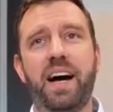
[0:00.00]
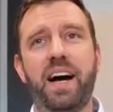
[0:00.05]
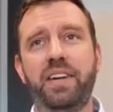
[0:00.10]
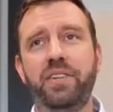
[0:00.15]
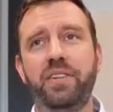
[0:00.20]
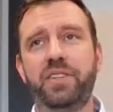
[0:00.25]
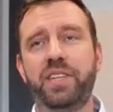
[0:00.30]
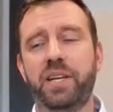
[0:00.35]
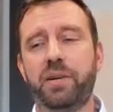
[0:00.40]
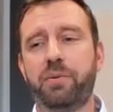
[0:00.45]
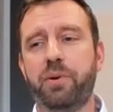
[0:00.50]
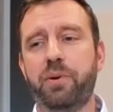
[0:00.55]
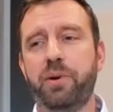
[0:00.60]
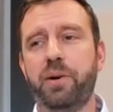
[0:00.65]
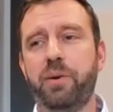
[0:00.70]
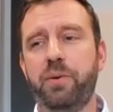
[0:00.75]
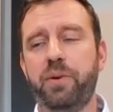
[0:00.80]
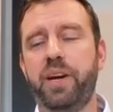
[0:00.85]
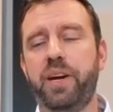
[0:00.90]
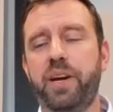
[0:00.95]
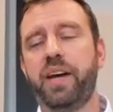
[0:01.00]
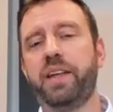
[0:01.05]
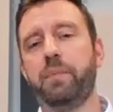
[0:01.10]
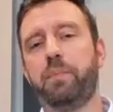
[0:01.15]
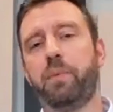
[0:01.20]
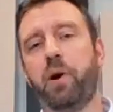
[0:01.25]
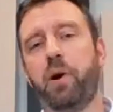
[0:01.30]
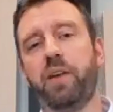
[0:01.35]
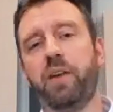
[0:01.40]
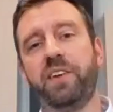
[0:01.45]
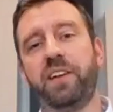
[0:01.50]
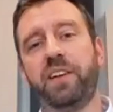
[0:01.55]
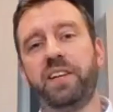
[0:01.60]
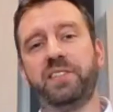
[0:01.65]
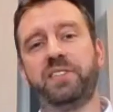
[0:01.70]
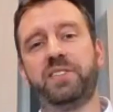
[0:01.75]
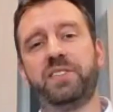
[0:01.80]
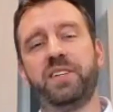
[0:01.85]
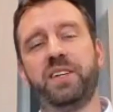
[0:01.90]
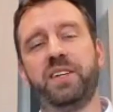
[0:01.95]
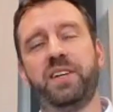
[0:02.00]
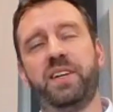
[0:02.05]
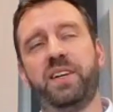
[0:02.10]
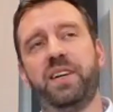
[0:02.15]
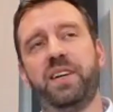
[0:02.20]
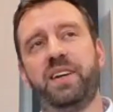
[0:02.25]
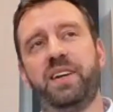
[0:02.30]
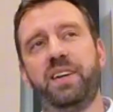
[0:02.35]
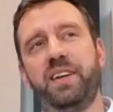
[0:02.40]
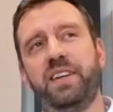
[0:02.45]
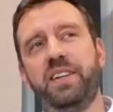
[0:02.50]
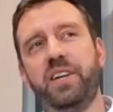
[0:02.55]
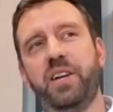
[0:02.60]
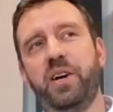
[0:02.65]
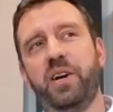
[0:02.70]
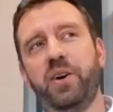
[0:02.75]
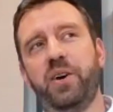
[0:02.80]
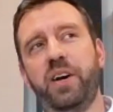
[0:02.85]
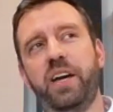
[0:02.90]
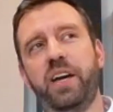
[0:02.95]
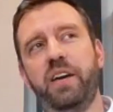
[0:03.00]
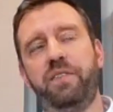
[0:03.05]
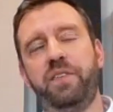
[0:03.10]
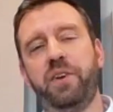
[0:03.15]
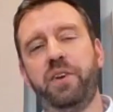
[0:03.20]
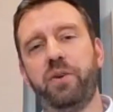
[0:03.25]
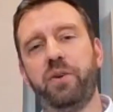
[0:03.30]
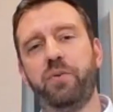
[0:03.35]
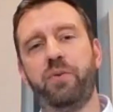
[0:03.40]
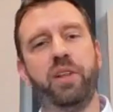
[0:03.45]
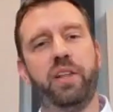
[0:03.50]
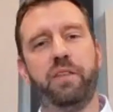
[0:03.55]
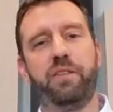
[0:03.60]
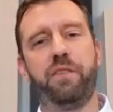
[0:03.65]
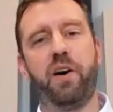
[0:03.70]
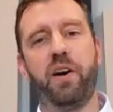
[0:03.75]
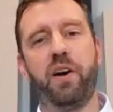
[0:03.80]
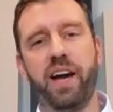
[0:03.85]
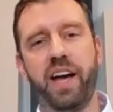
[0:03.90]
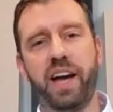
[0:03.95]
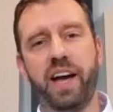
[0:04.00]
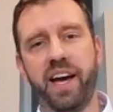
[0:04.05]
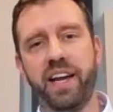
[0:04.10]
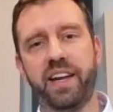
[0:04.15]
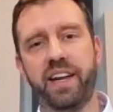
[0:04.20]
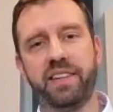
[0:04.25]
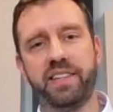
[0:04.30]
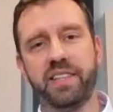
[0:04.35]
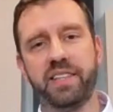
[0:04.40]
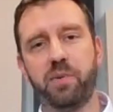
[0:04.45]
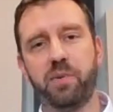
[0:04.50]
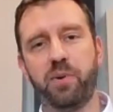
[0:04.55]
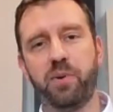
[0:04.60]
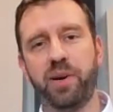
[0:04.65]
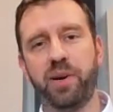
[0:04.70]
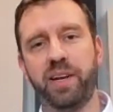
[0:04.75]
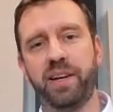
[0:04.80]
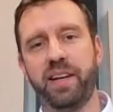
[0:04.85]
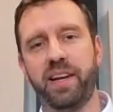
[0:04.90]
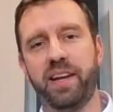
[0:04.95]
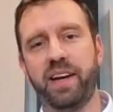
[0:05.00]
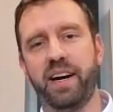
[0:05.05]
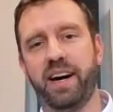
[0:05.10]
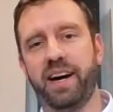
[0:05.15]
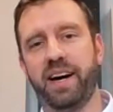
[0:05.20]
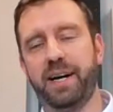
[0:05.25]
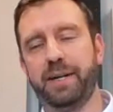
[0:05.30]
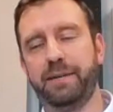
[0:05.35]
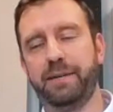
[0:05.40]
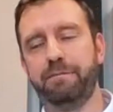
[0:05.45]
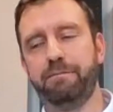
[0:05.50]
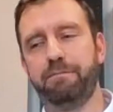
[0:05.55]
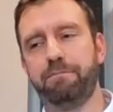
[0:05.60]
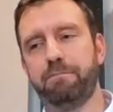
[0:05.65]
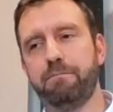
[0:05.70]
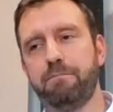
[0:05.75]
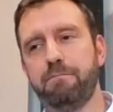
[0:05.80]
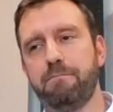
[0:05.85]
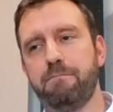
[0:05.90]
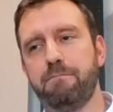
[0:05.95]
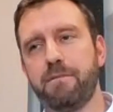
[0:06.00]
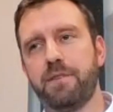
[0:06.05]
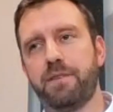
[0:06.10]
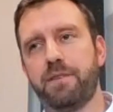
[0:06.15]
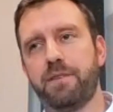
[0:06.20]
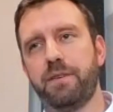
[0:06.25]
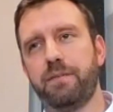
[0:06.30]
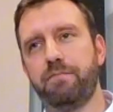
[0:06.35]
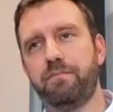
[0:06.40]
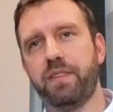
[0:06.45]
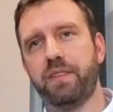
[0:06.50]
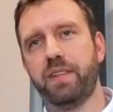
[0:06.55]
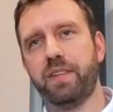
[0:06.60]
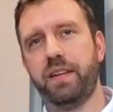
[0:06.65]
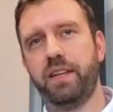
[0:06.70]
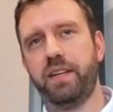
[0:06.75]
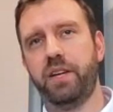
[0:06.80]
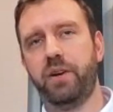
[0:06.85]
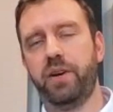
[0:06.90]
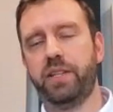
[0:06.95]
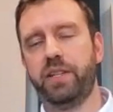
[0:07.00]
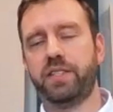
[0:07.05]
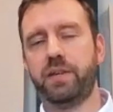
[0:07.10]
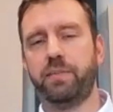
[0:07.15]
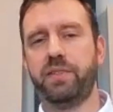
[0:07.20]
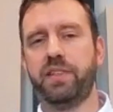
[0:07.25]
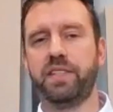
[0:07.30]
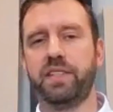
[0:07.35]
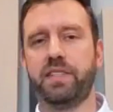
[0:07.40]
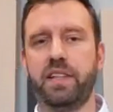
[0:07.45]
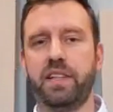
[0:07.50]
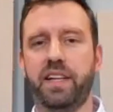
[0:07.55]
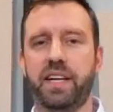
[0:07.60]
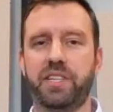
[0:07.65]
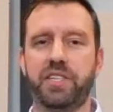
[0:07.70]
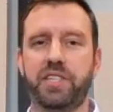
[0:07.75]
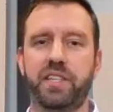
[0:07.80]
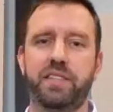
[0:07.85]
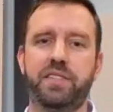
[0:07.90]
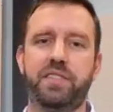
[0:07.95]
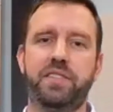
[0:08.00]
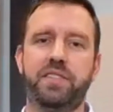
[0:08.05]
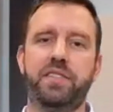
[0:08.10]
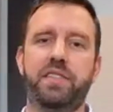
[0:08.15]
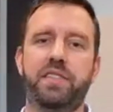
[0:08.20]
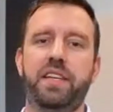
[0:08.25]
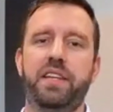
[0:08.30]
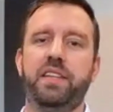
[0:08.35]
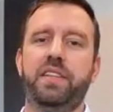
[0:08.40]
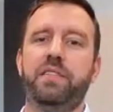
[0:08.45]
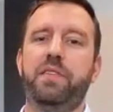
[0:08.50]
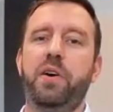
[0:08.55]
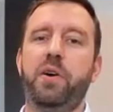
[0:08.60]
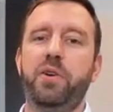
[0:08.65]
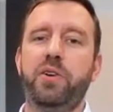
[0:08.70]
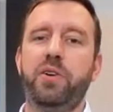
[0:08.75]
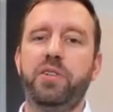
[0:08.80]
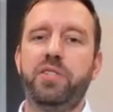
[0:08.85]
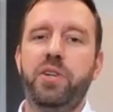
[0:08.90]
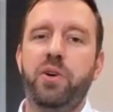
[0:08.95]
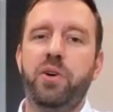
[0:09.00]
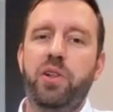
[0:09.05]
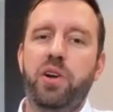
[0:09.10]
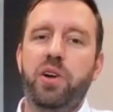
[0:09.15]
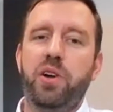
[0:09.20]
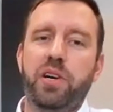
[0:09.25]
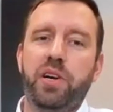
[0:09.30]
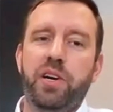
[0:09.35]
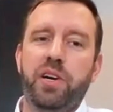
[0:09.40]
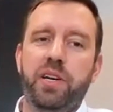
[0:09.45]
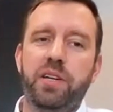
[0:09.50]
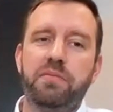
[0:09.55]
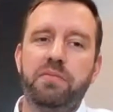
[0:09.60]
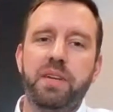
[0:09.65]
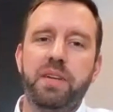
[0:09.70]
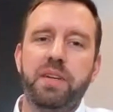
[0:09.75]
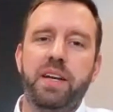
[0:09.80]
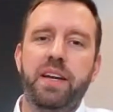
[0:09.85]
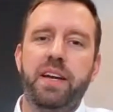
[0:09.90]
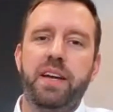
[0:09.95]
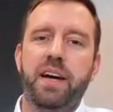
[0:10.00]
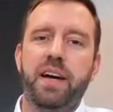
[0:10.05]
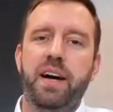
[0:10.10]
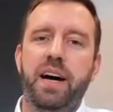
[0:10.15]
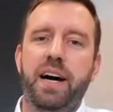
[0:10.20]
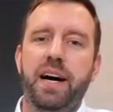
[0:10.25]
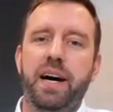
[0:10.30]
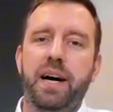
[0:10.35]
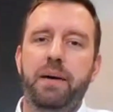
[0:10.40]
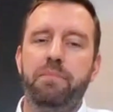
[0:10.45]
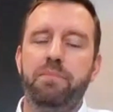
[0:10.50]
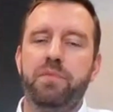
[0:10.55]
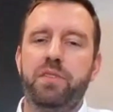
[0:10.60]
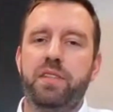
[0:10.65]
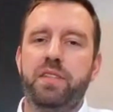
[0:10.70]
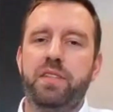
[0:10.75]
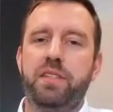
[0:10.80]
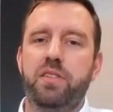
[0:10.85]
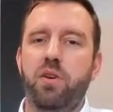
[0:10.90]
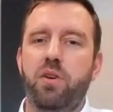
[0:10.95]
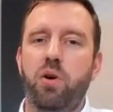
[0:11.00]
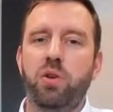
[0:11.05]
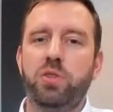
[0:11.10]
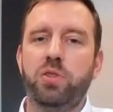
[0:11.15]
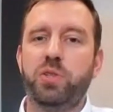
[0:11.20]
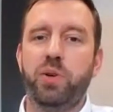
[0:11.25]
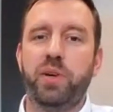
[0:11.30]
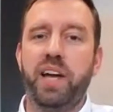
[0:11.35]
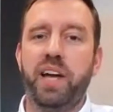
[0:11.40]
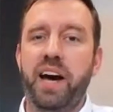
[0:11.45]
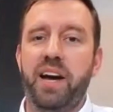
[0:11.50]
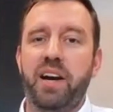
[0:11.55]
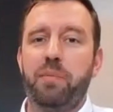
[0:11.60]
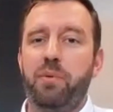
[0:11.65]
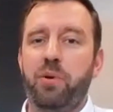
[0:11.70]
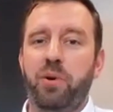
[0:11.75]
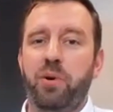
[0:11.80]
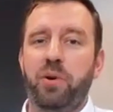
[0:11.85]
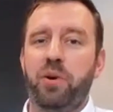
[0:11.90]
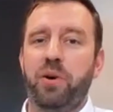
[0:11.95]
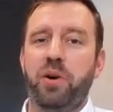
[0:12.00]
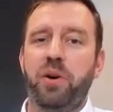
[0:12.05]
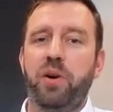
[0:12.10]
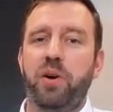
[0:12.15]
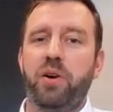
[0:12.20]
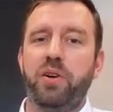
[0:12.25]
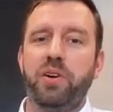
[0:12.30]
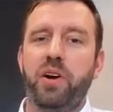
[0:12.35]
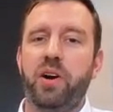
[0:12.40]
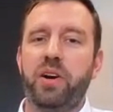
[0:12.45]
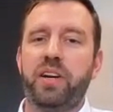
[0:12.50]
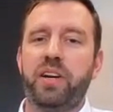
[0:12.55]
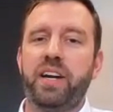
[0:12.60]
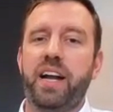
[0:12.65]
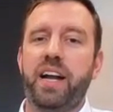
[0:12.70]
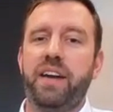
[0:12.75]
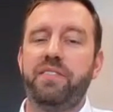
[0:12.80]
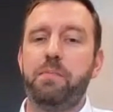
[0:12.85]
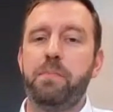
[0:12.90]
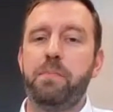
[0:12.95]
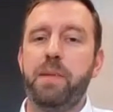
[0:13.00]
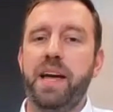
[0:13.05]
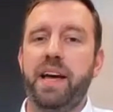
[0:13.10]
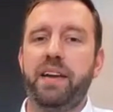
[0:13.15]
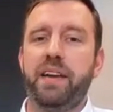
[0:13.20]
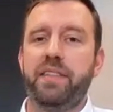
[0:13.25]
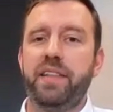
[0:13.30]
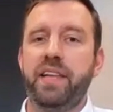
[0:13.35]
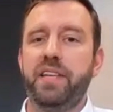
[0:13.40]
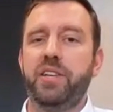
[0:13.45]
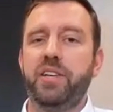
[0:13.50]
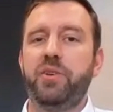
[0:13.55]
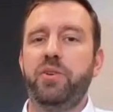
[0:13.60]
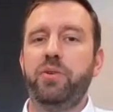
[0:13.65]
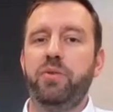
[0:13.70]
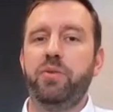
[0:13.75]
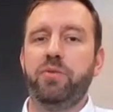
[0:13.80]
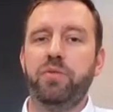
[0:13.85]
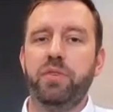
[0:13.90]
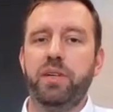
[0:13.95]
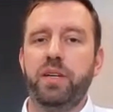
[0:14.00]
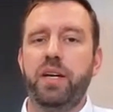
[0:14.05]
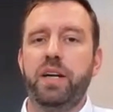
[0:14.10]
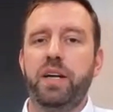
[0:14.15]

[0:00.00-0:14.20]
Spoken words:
I do think we're there. I think part of it is, if you're really far ahead at this point, in some of these elections, the voters no longer uh, hold you accountable or kind of demand that you